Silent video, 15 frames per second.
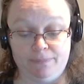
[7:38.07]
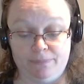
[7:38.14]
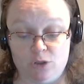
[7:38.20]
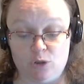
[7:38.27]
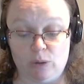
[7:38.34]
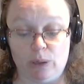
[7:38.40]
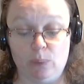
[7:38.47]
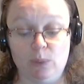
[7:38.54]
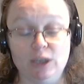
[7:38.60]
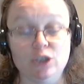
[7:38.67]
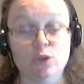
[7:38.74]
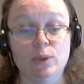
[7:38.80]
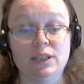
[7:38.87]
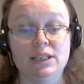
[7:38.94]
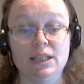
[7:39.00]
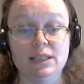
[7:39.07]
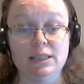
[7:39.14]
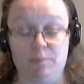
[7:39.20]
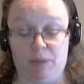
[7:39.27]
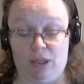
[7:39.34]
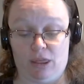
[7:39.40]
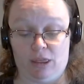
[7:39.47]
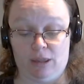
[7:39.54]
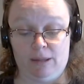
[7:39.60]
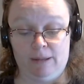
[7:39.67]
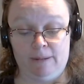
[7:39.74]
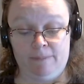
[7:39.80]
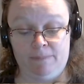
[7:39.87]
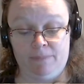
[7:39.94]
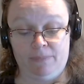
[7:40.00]
So I went to a tinsmith,
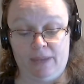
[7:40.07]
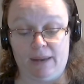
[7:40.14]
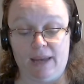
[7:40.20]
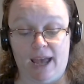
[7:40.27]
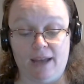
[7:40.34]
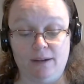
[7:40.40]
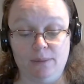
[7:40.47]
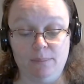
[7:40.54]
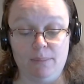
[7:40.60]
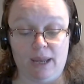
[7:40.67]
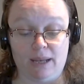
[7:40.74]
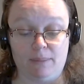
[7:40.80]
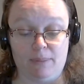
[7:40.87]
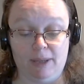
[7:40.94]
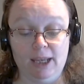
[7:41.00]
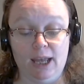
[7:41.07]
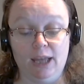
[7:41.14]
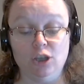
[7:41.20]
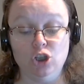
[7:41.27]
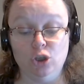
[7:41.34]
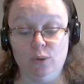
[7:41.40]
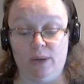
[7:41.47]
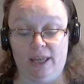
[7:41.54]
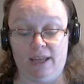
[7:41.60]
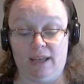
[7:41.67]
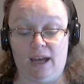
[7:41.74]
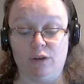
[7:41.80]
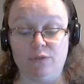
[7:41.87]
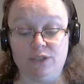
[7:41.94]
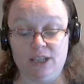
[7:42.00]
and had him make me a new leg
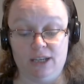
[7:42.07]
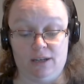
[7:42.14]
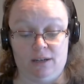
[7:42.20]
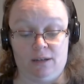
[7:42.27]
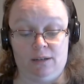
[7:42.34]
out of tin.